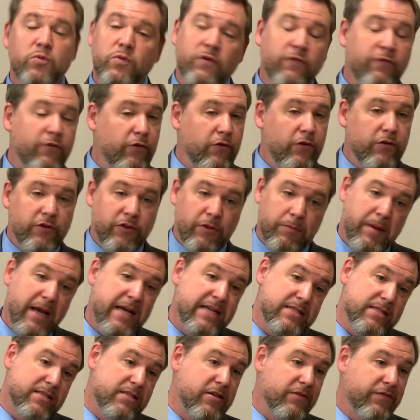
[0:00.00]
for the
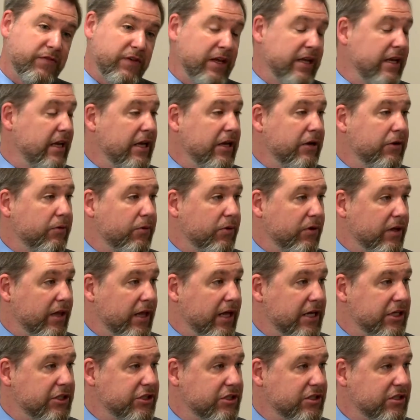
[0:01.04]
basis of any
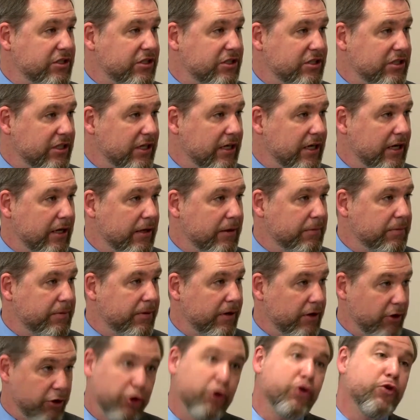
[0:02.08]
relationship, a
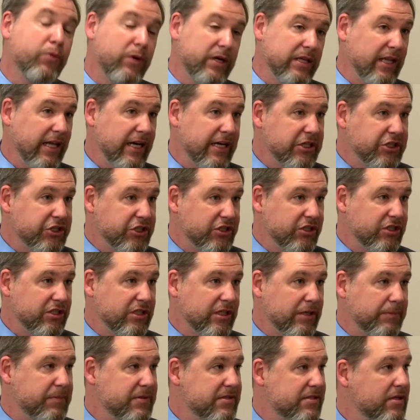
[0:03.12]
good
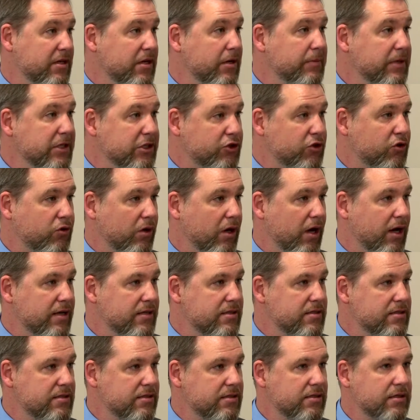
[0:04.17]
relationship is going to be
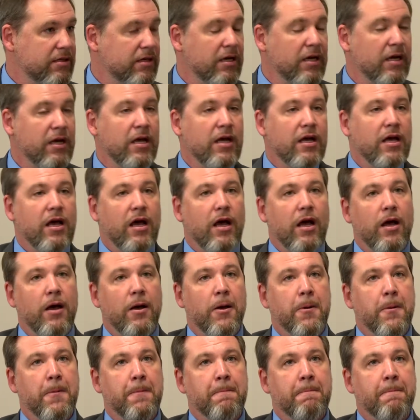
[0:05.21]
trust.
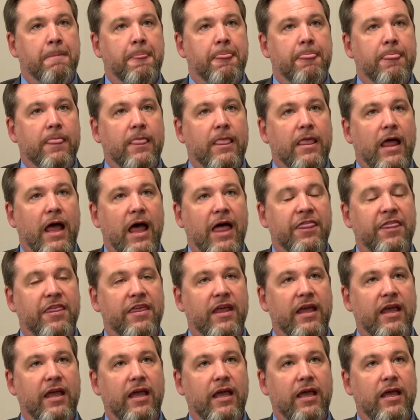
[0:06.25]
I
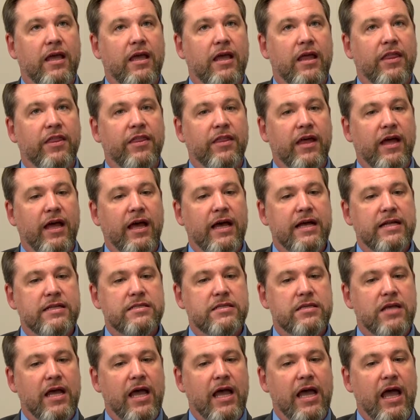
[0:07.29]
think that
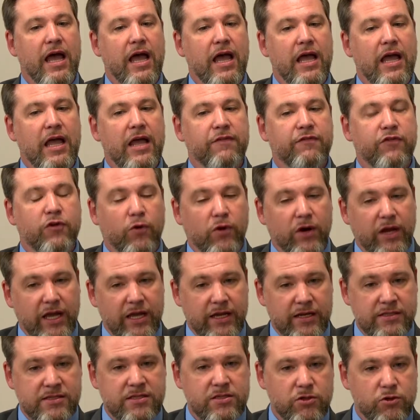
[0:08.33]
if you're
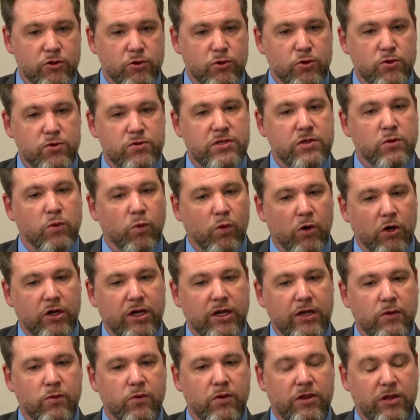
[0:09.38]
in schools and
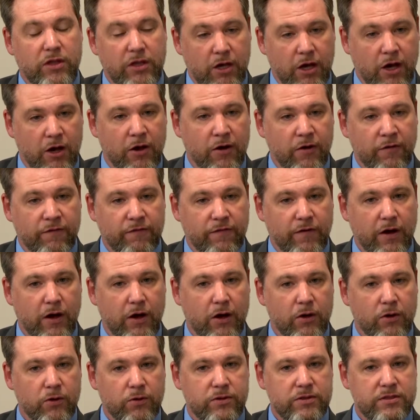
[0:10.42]
working with young
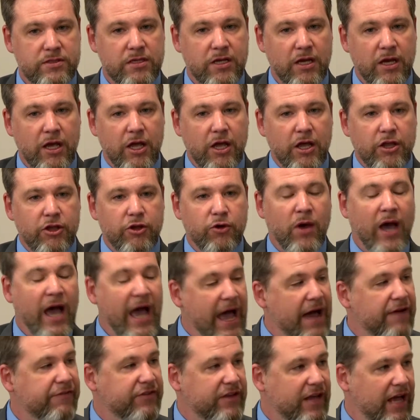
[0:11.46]
folks, you
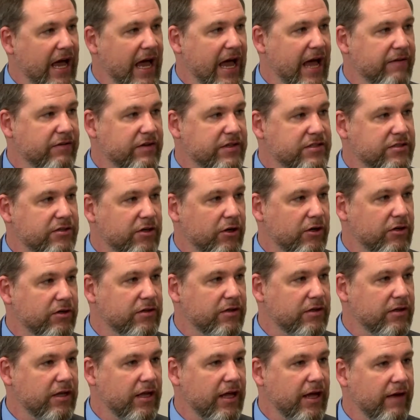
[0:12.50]
have to have a
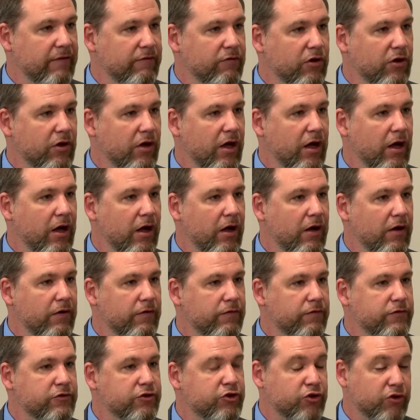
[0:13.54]
certain level
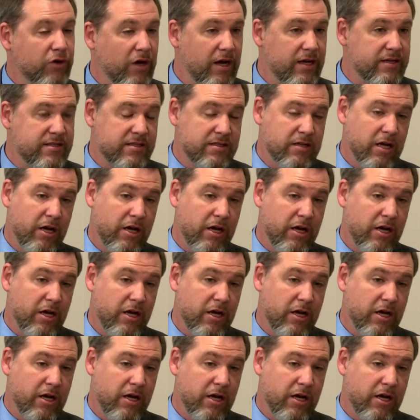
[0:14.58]
of trust, not